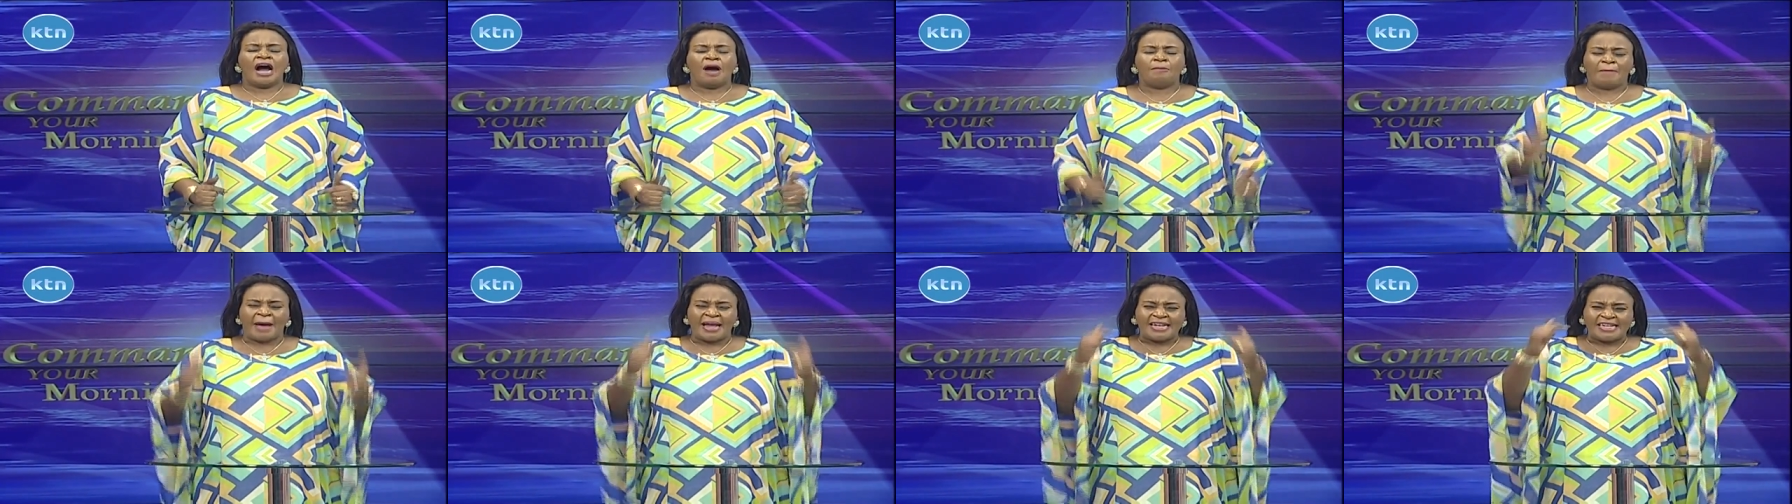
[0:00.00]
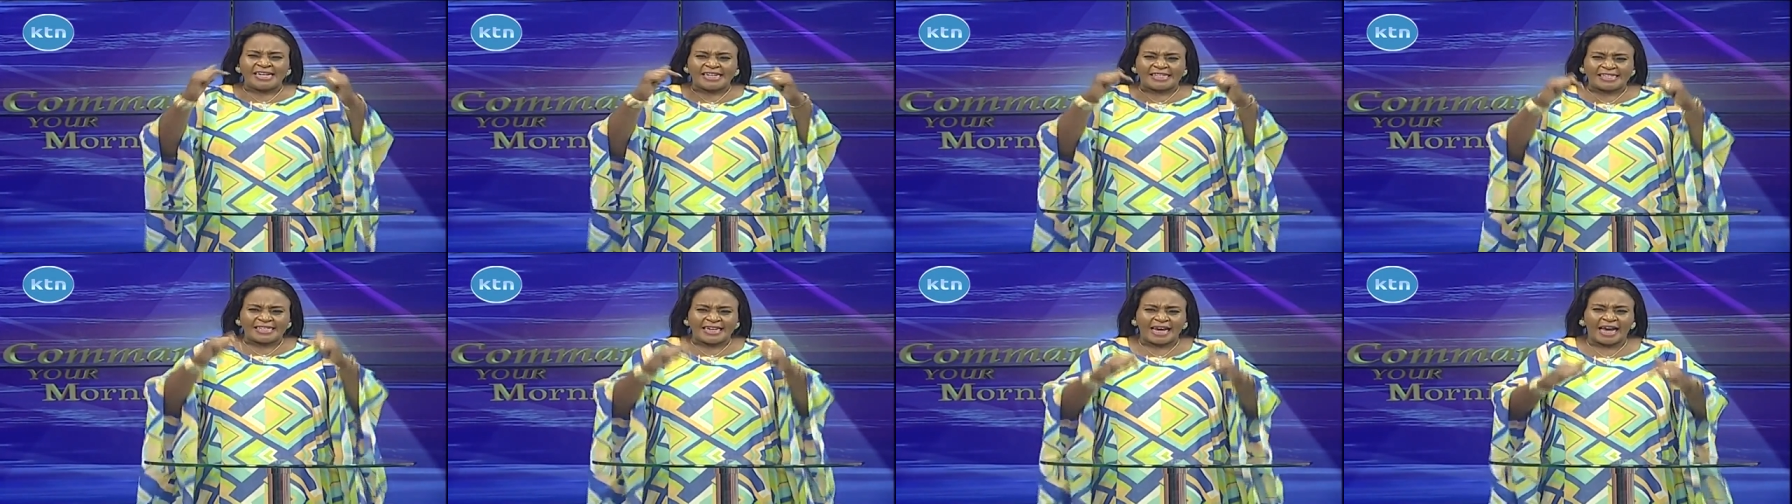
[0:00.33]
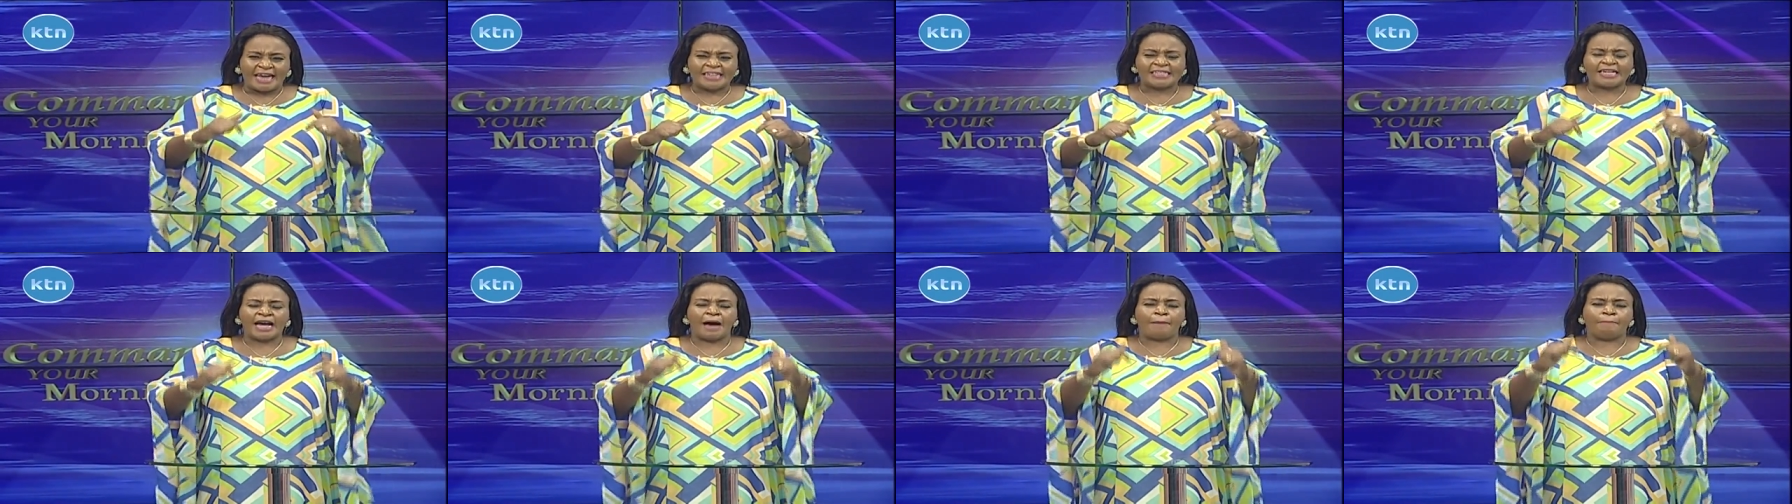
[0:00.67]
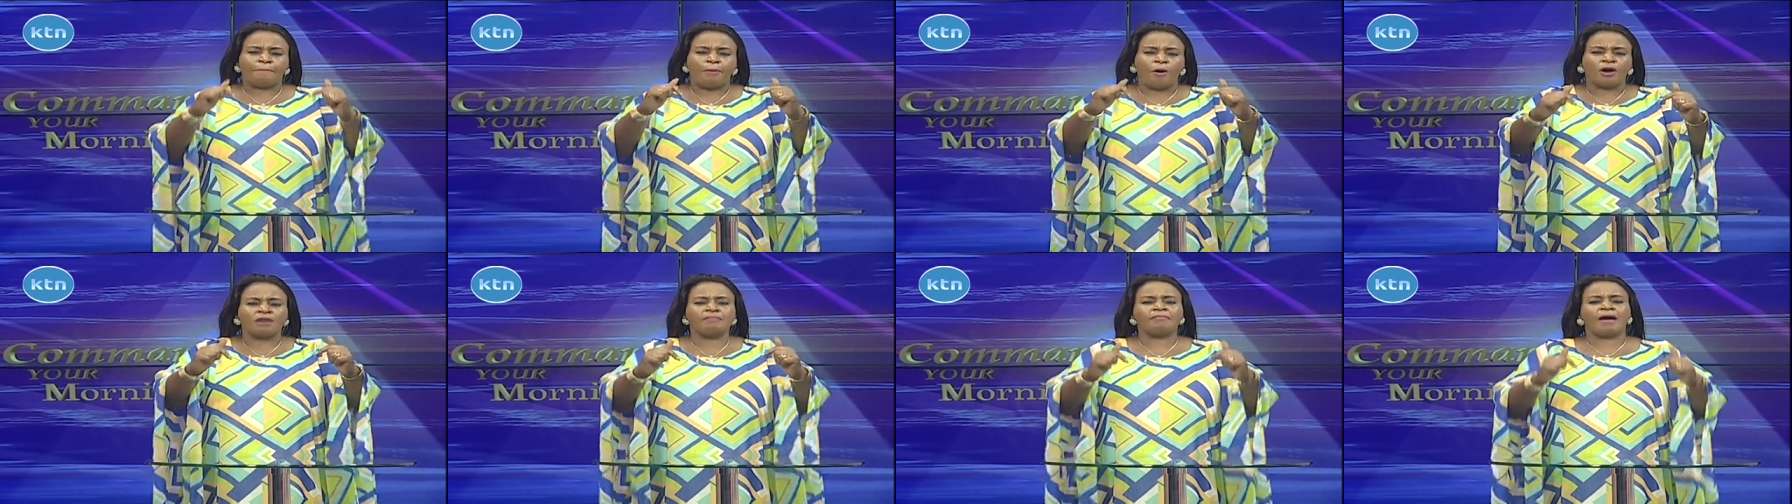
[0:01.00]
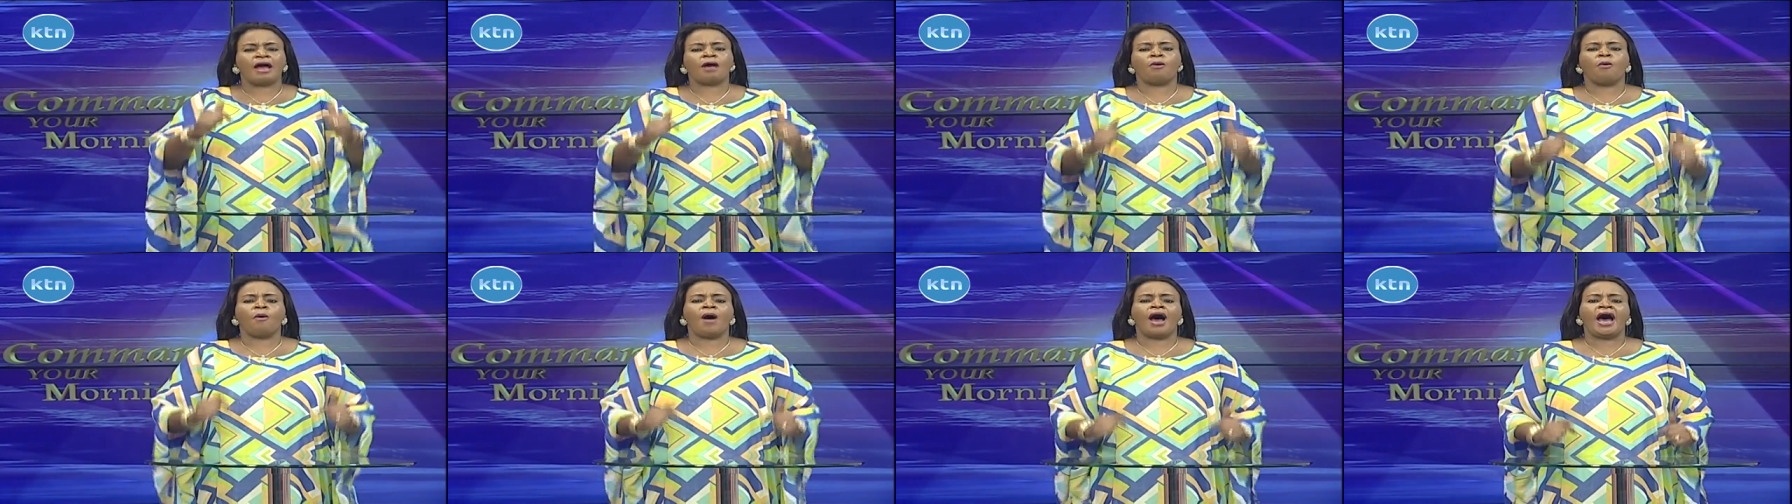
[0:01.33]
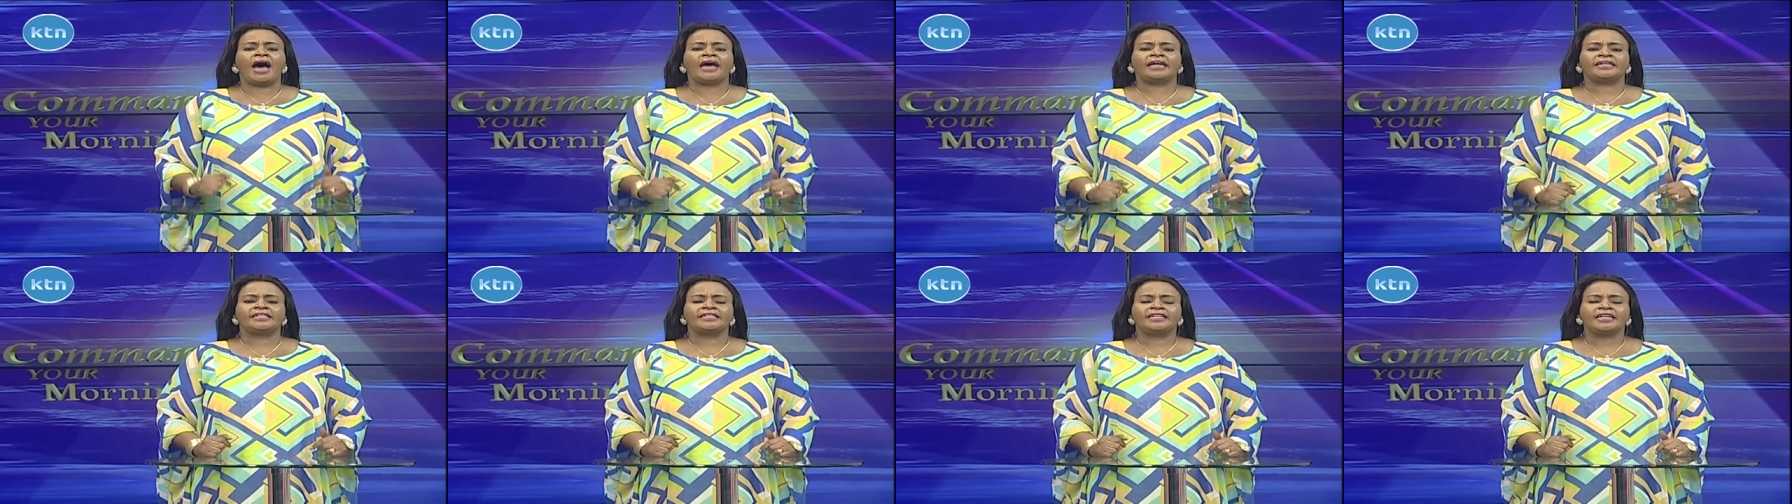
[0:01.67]
meditate upon my
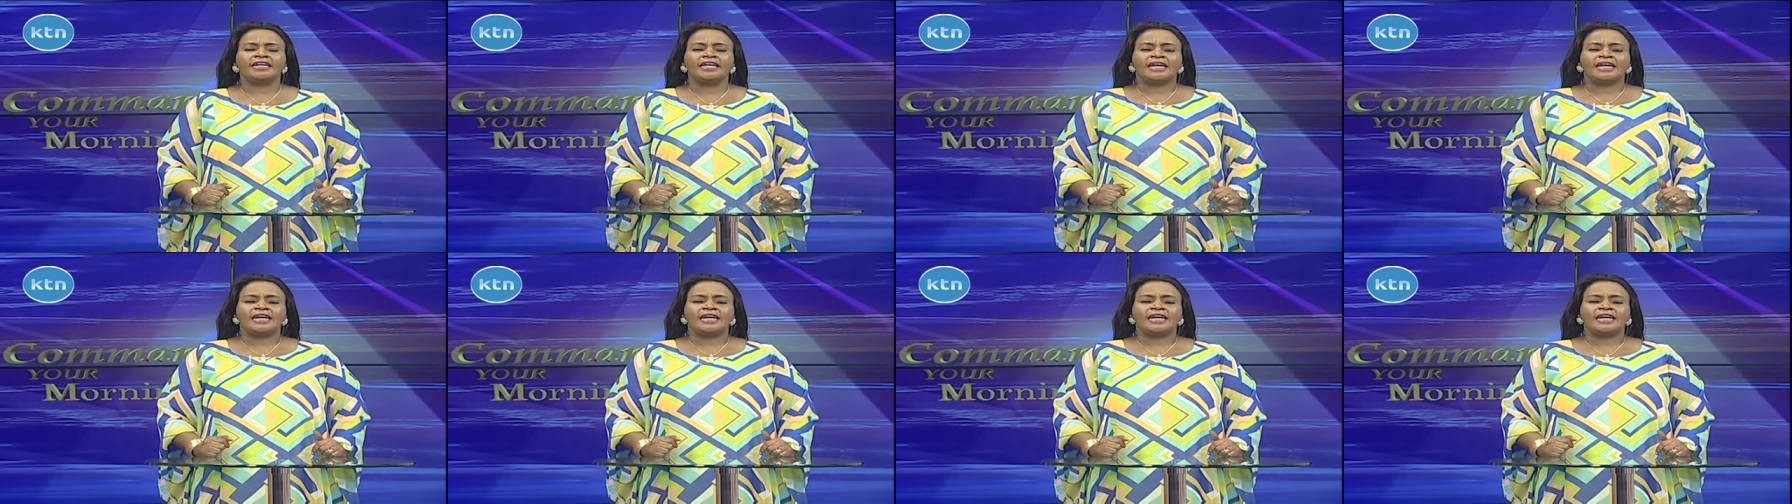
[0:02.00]
word,